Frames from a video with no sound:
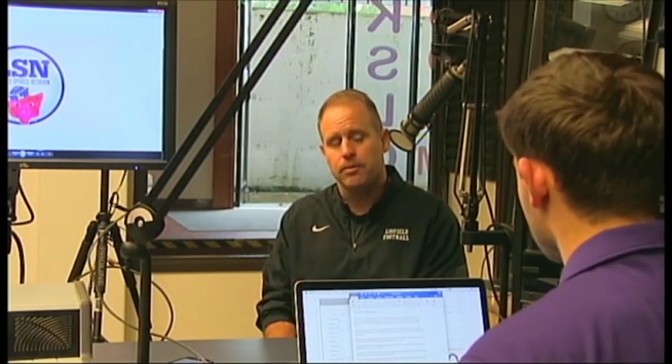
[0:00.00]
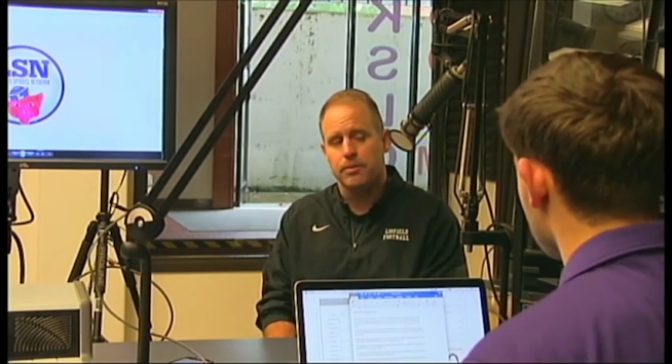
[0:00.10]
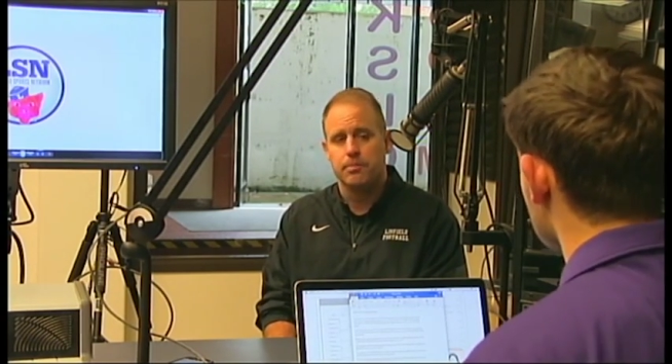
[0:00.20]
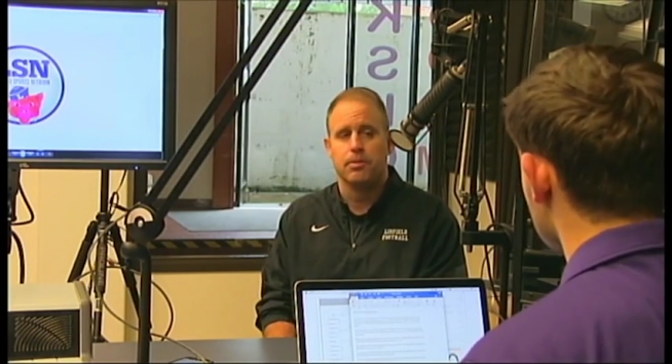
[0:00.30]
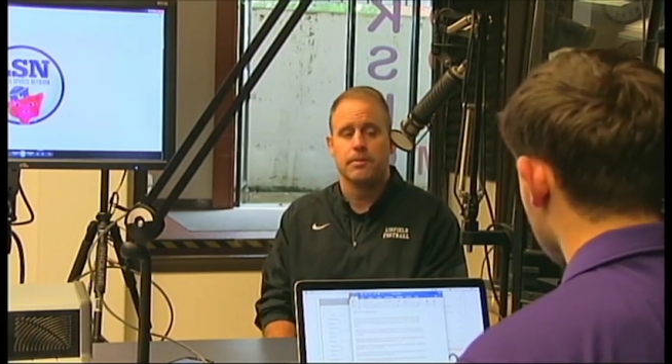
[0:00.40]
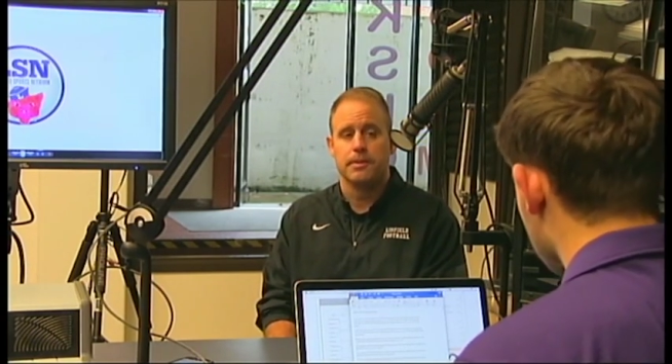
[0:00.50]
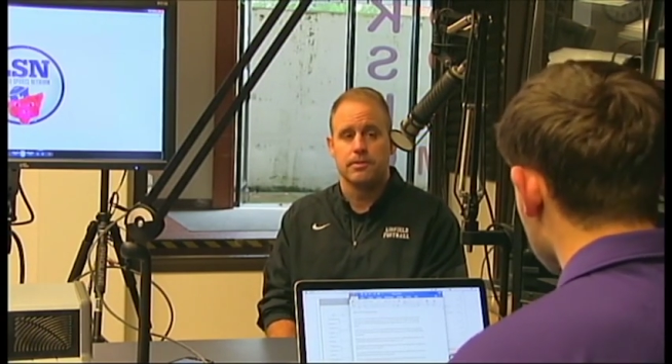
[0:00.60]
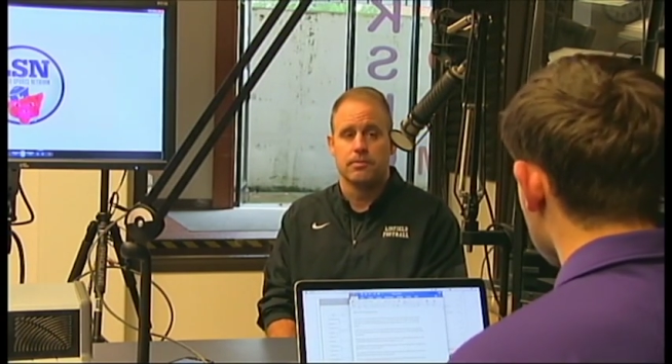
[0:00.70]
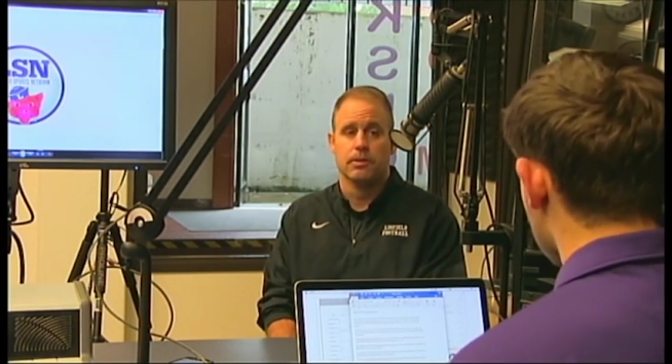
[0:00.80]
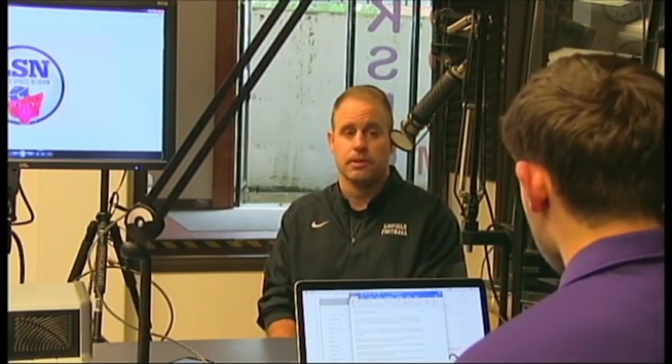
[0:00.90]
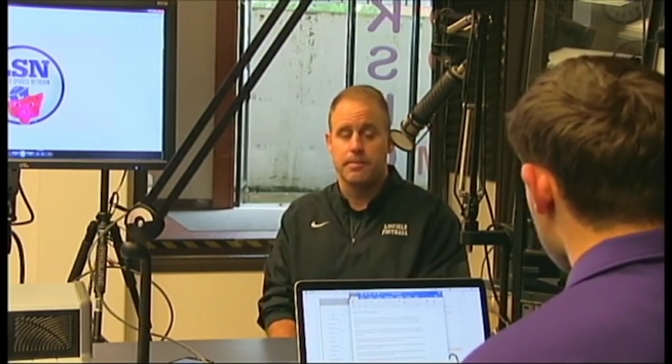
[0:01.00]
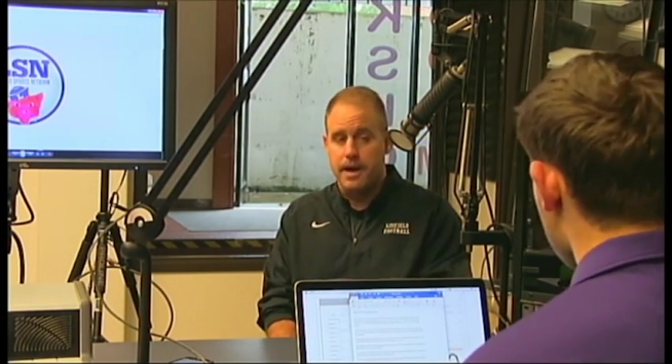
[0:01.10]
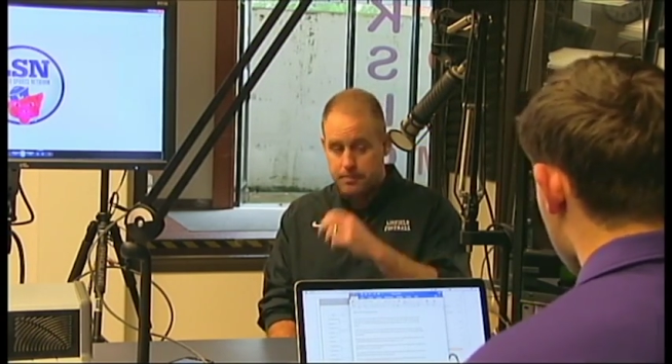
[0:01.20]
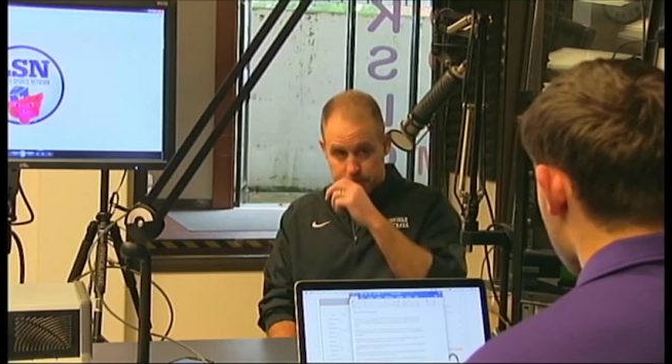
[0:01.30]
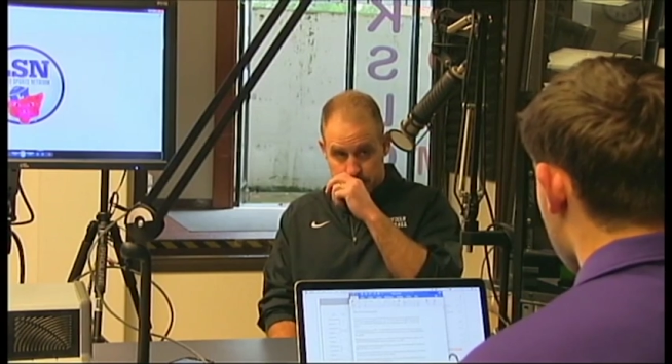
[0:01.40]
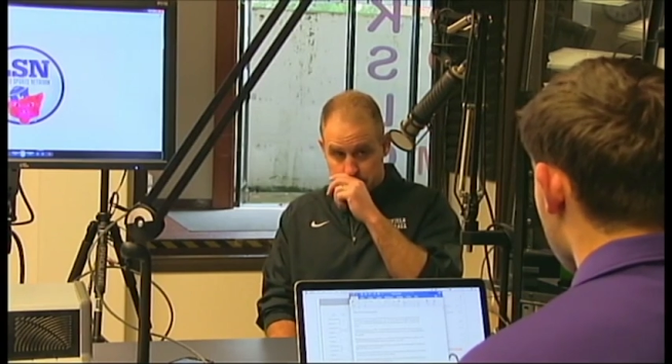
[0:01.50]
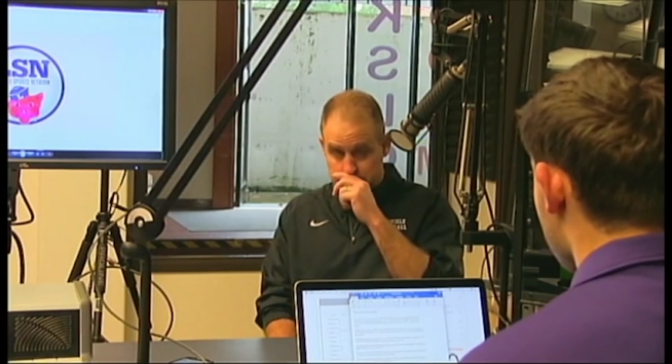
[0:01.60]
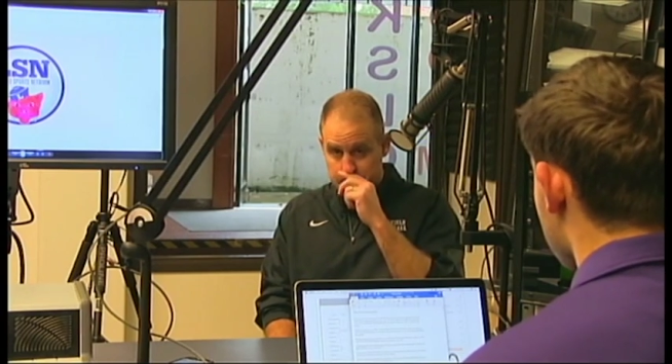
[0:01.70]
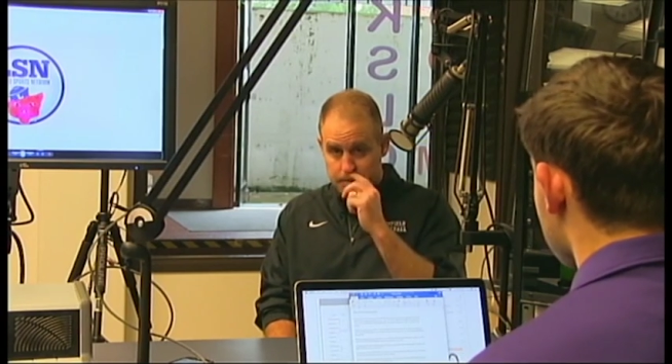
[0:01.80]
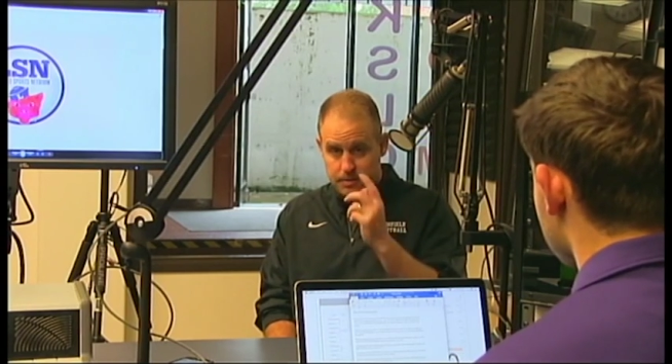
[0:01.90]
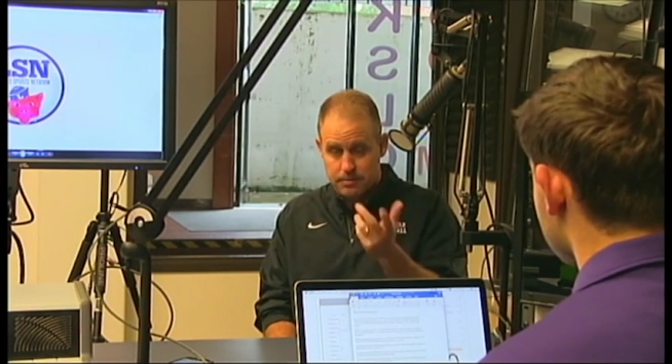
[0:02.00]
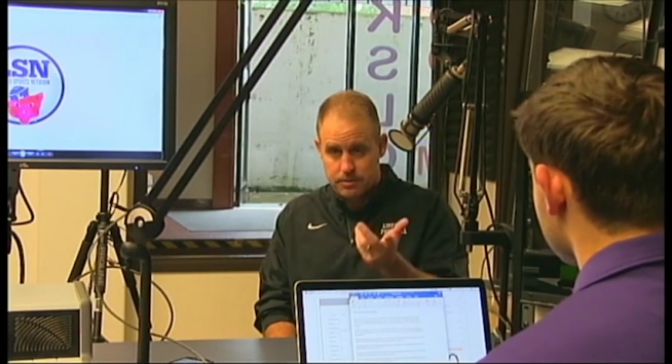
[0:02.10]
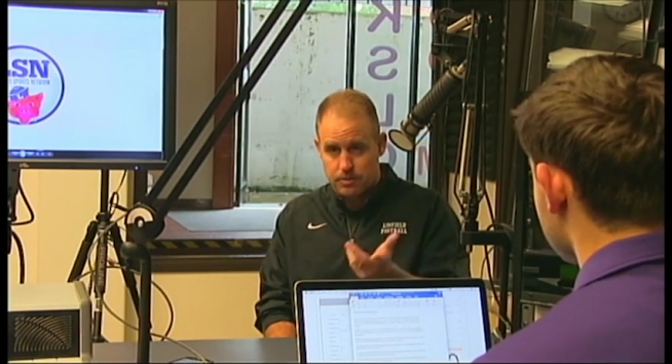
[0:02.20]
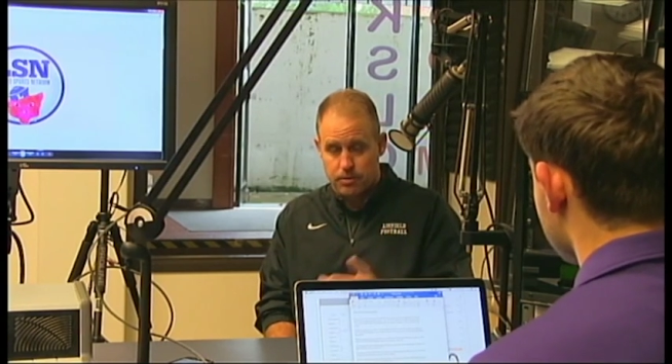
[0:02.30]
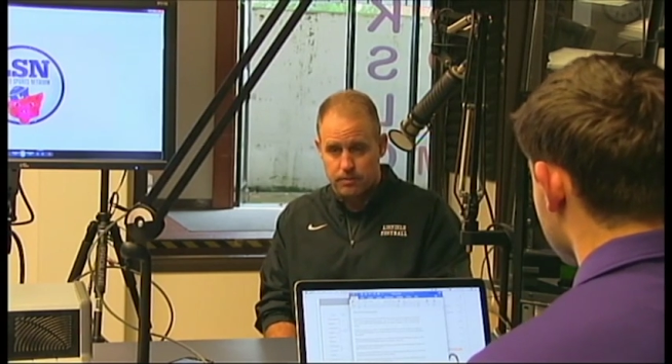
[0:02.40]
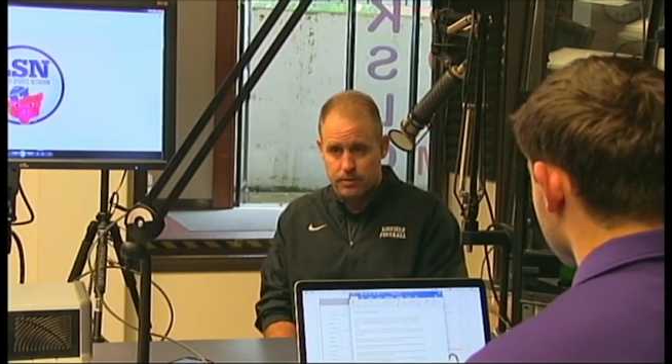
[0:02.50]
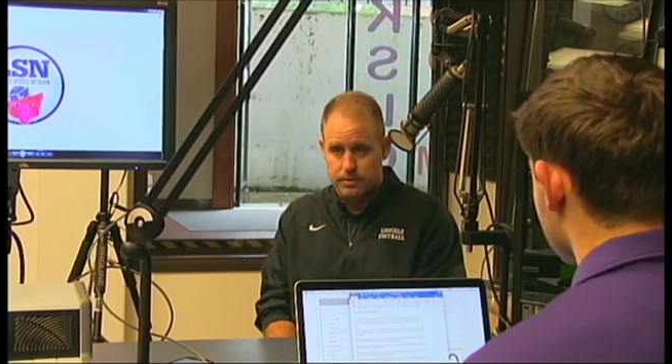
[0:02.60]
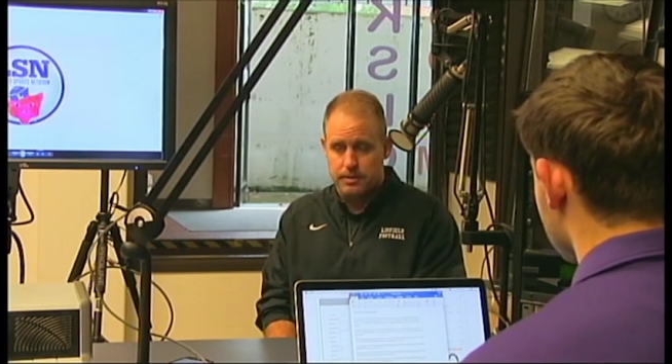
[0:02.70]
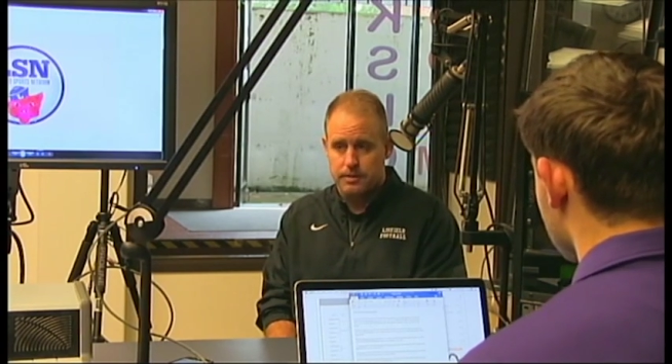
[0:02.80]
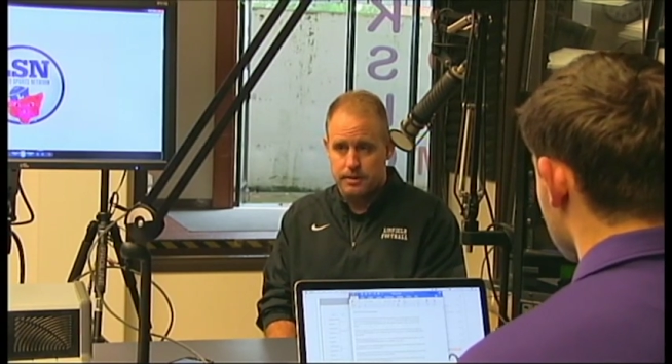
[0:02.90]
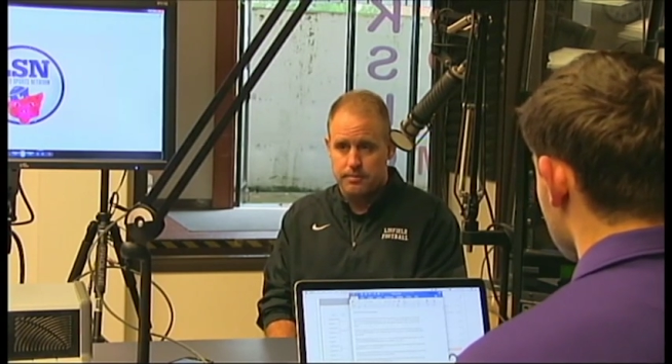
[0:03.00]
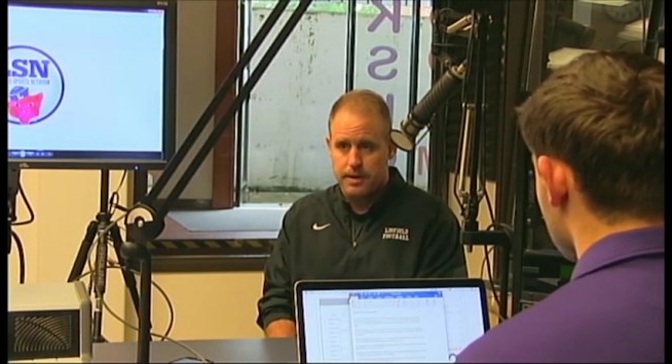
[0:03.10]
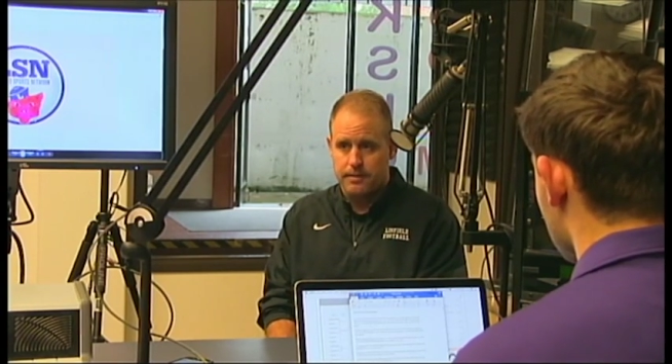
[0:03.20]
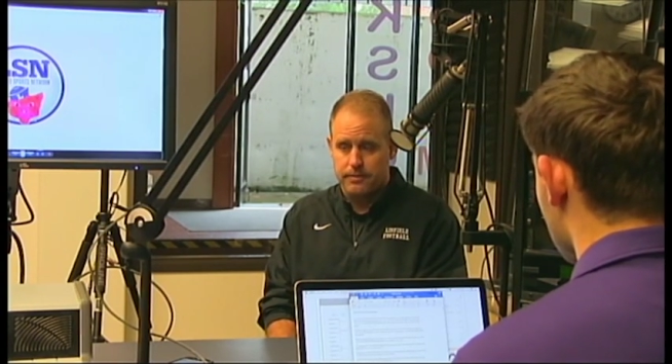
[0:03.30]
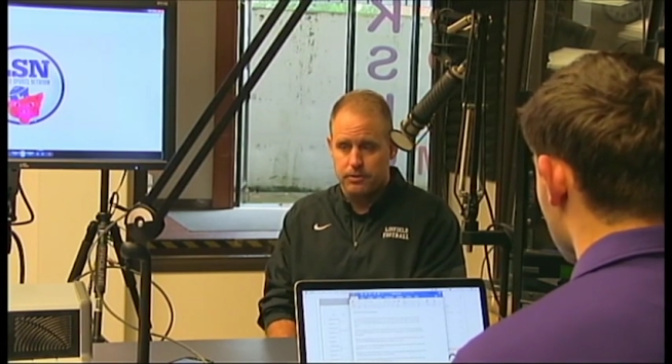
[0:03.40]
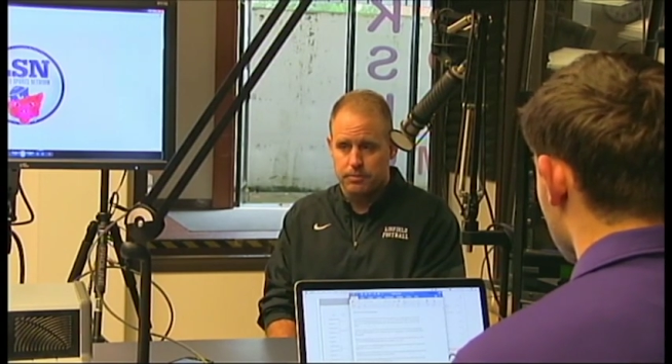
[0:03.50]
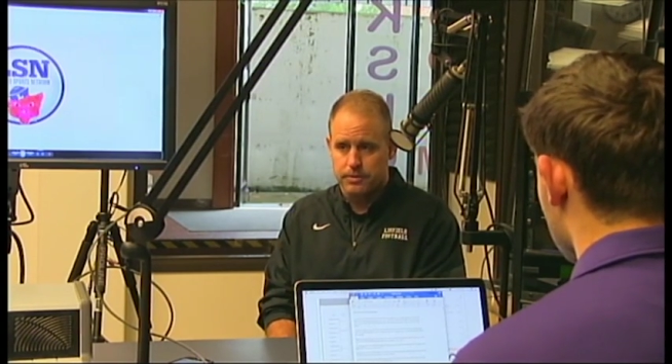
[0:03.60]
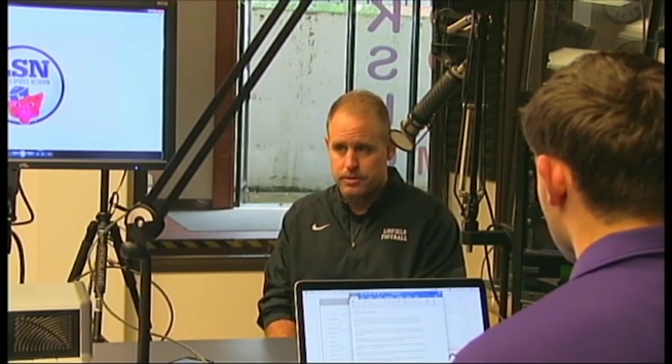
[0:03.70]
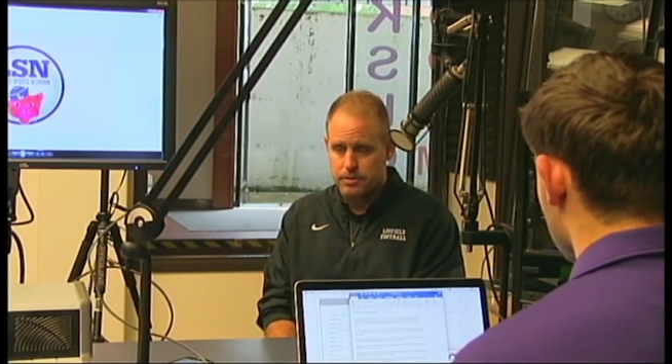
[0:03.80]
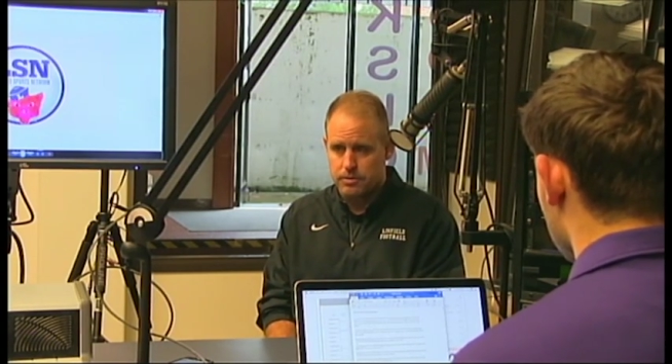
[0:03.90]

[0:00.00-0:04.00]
we put them in some really bad positions with some turnovers and bad field position.